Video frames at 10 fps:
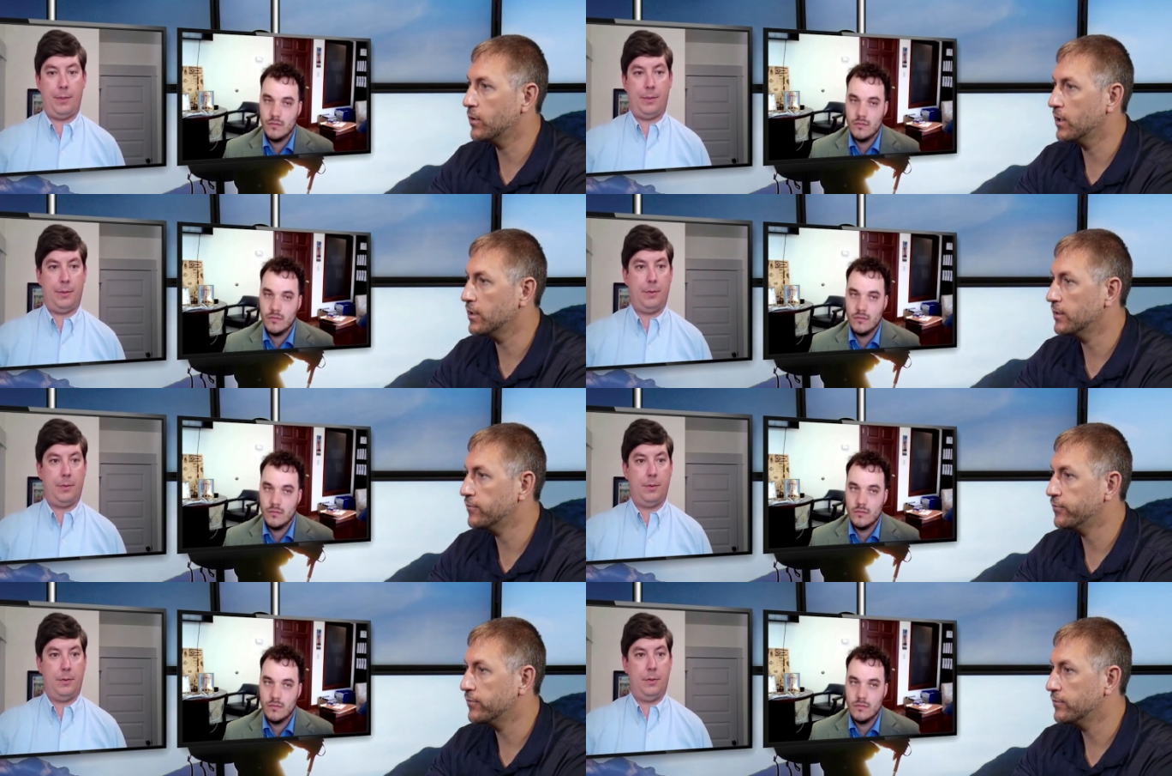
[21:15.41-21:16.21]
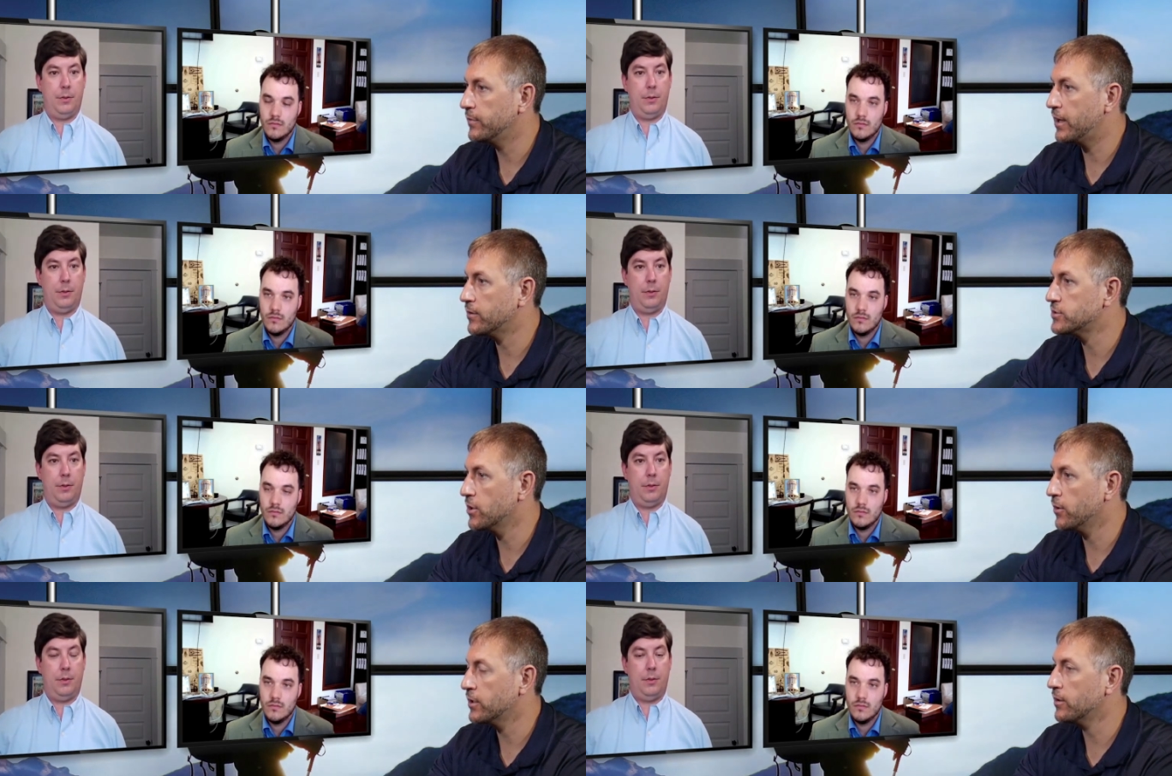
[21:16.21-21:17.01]
Speaker 1: aware of, Matt or
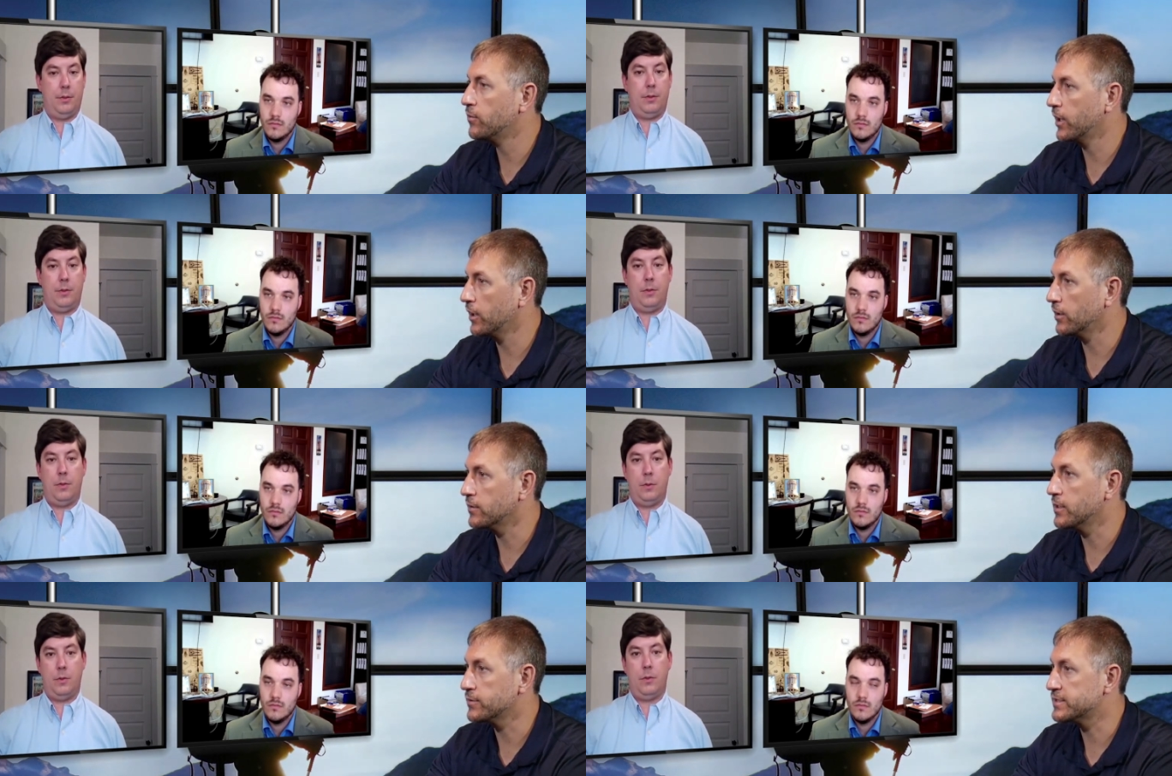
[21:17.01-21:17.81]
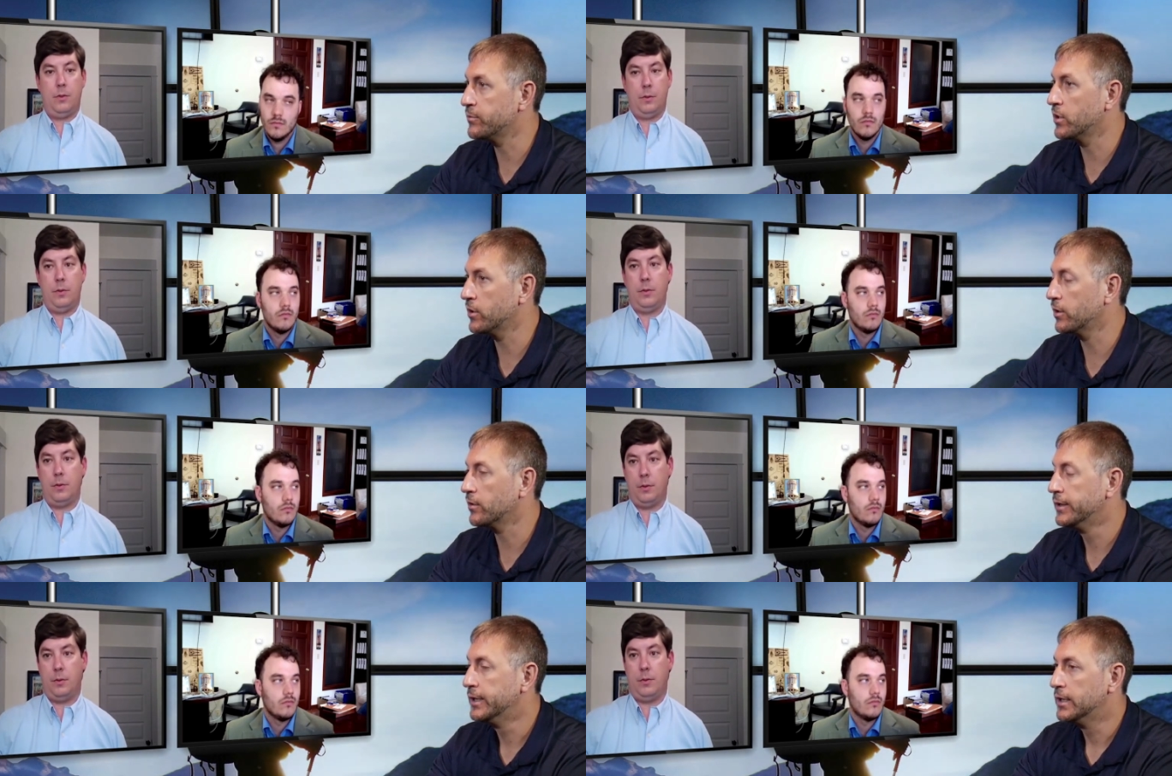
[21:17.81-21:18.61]
Jonah, where you know
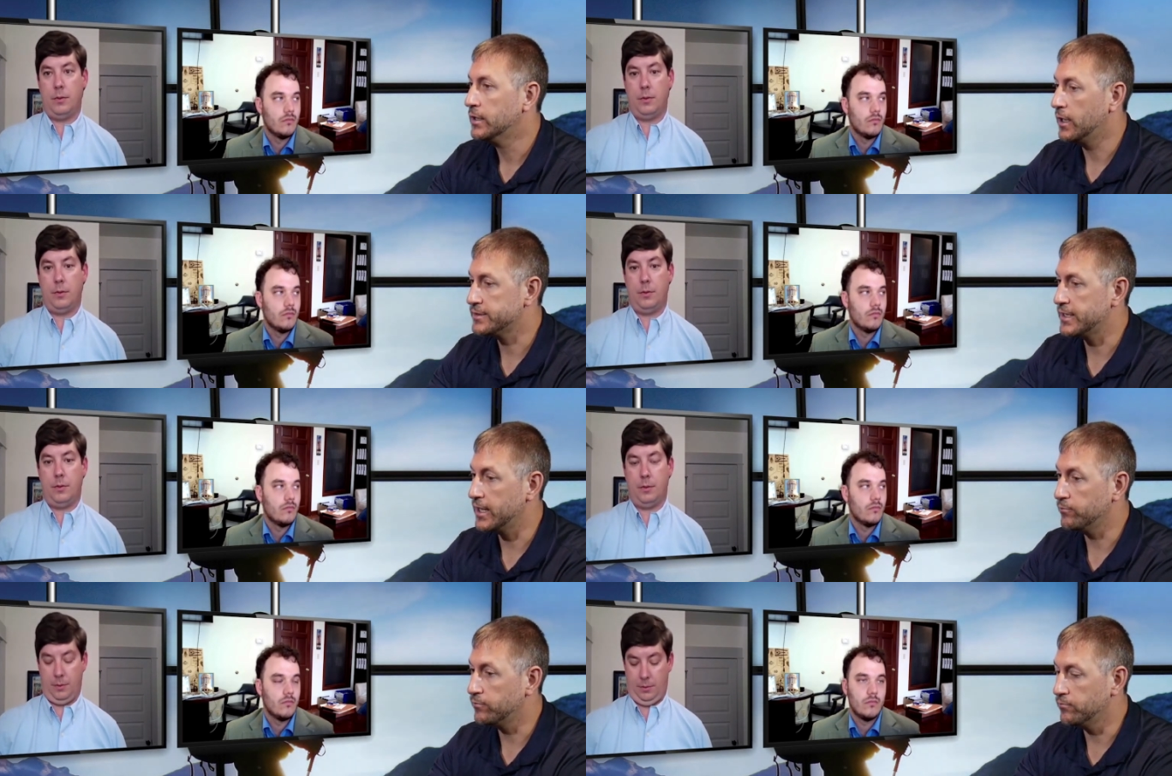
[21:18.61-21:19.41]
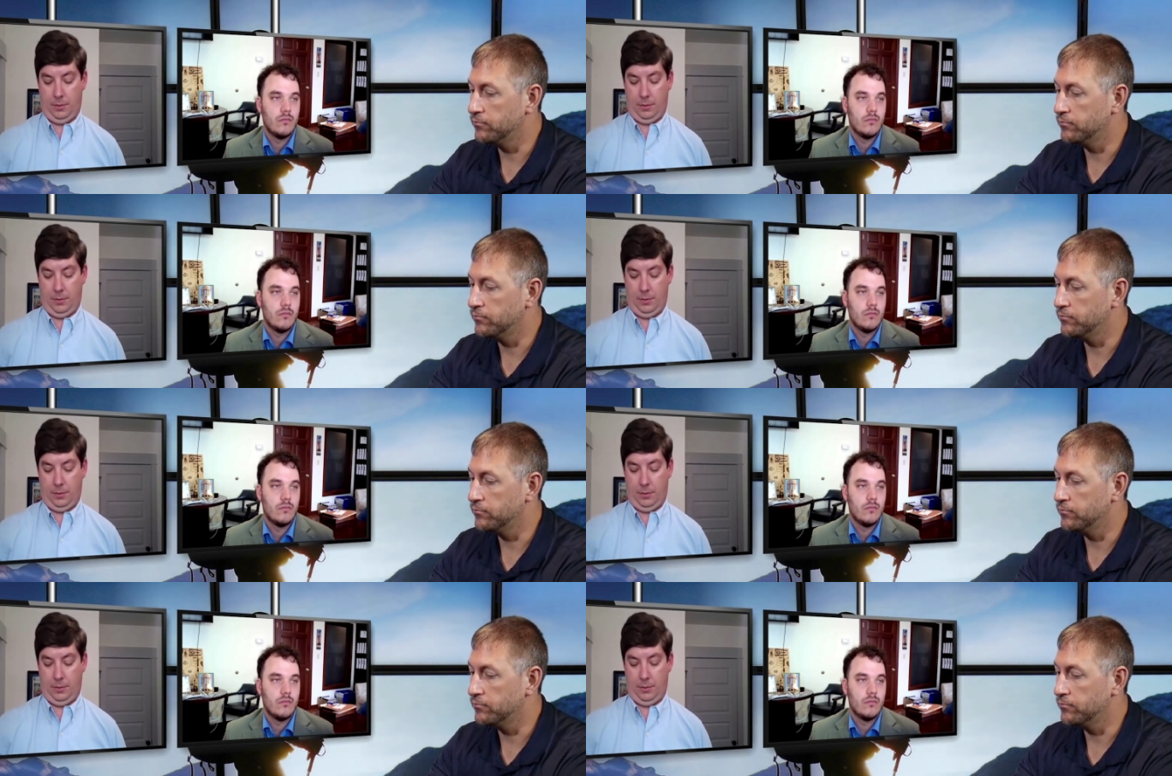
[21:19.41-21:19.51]
similar, I'll say,